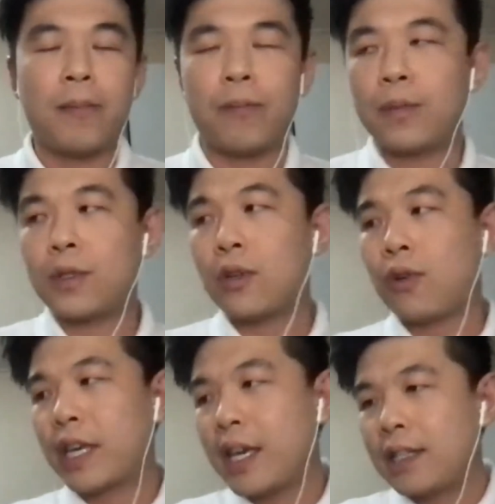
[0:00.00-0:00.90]

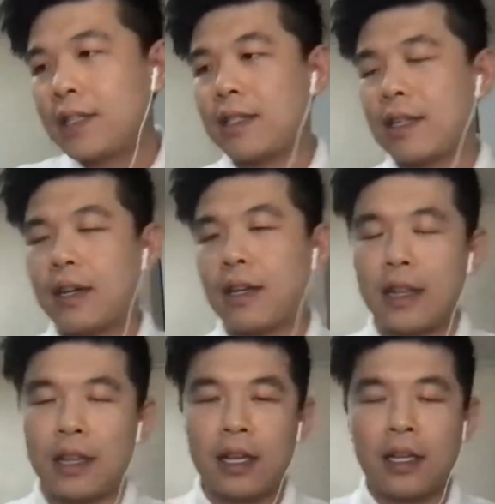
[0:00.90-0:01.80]
So kids
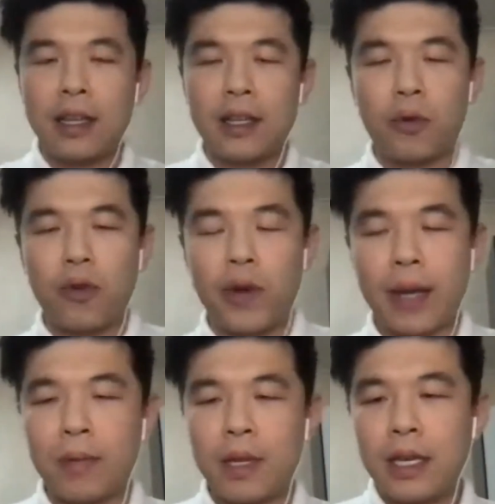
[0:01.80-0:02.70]
in the
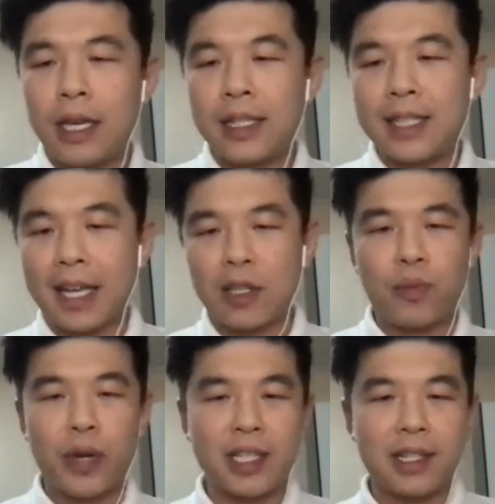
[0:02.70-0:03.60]
program, kids
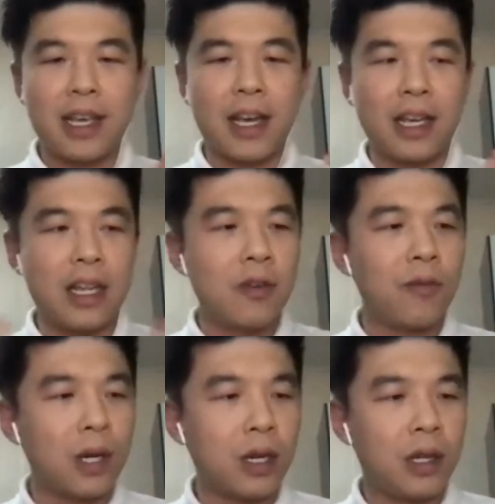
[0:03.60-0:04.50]
express their inner
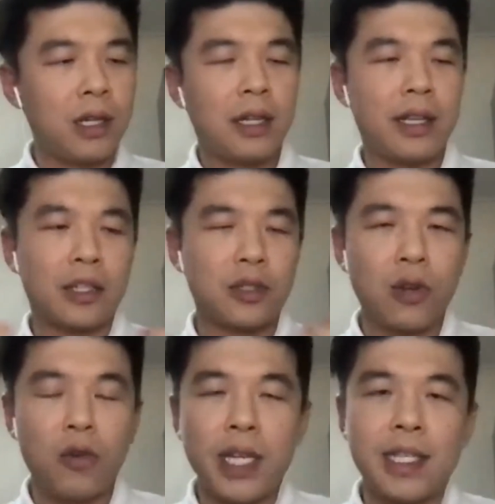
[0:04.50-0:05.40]
world, their
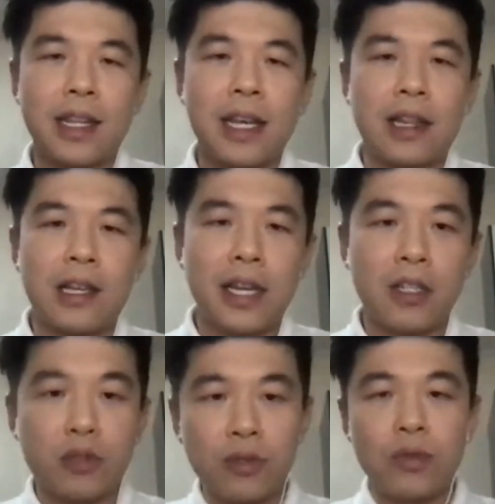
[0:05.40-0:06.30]
stories, and they're
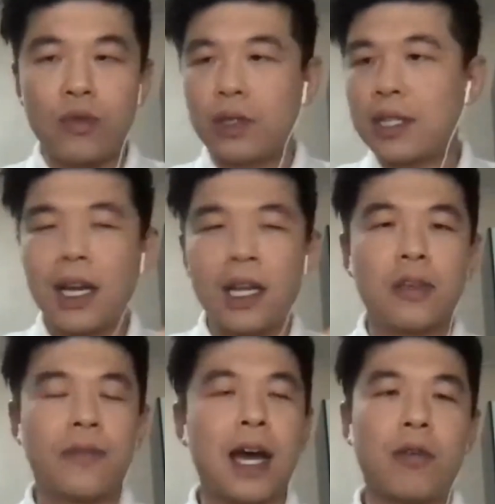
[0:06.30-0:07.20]
learning through
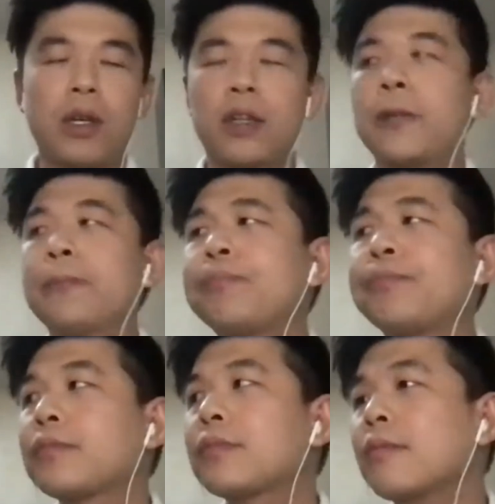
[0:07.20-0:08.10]
tons of artwork.
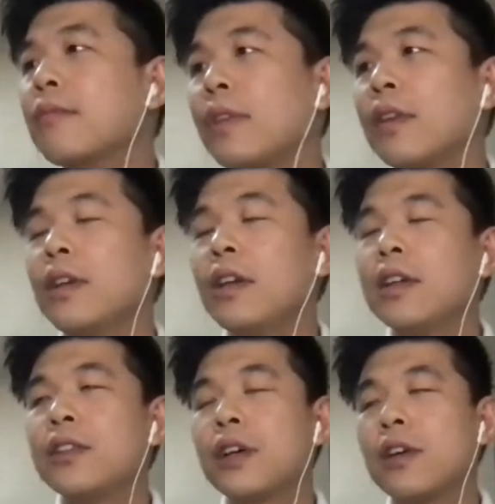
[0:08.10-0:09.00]

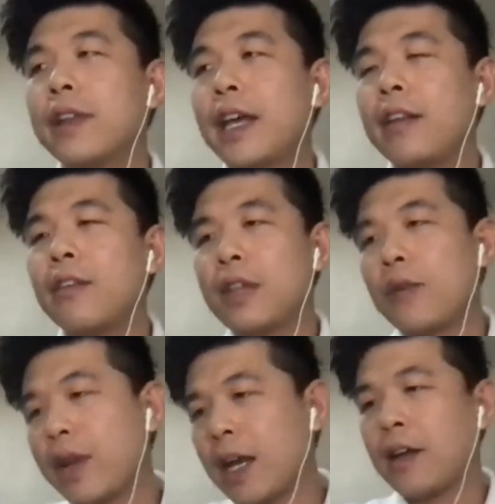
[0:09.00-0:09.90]
So then
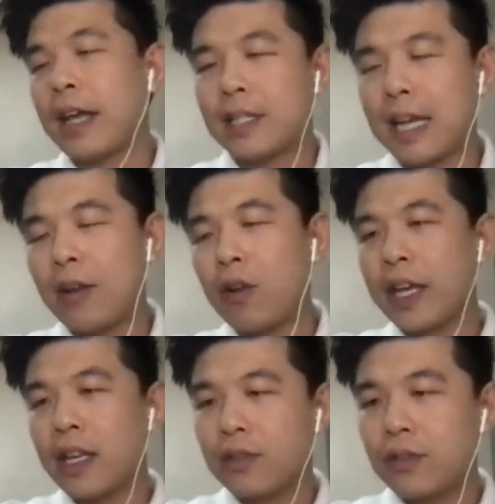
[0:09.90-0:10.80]
as I
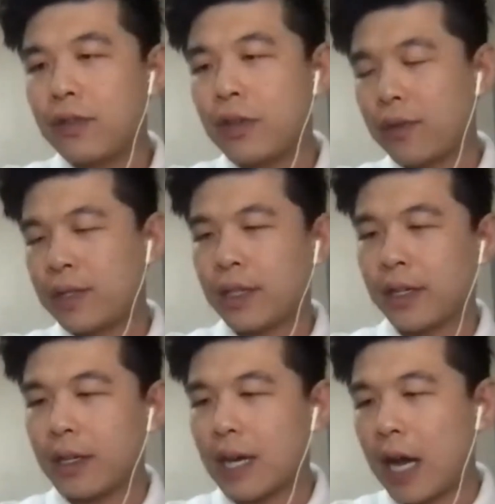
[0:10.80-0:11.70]
looking through those
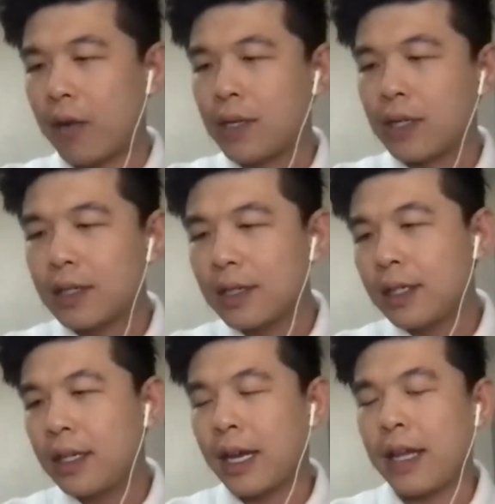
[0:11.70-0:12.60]
artwork,
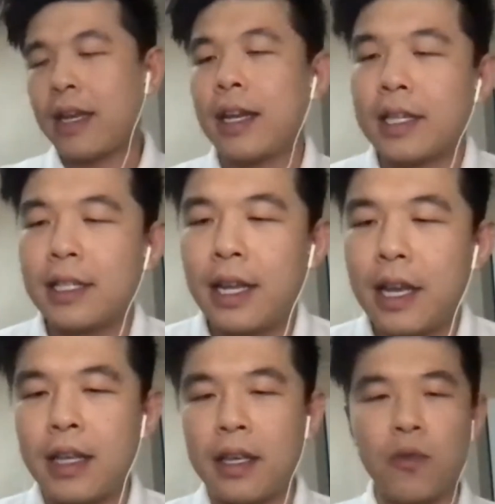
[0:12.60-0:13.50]
and then I said,
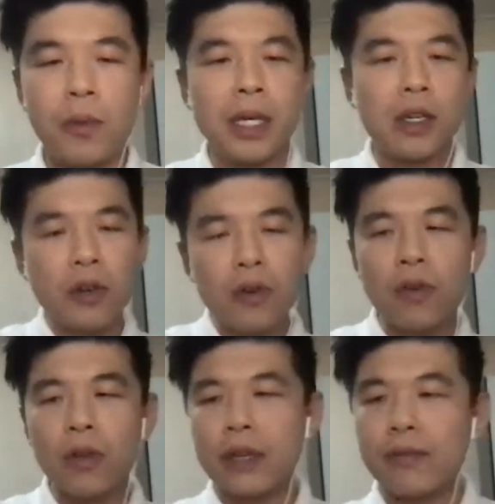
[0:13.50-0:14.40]
hey, it would be
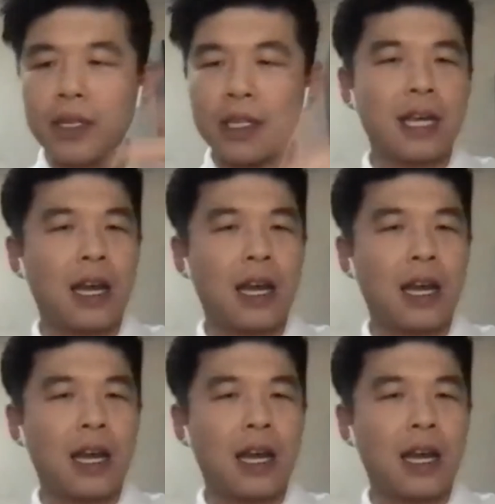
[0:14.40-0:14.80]
cool if this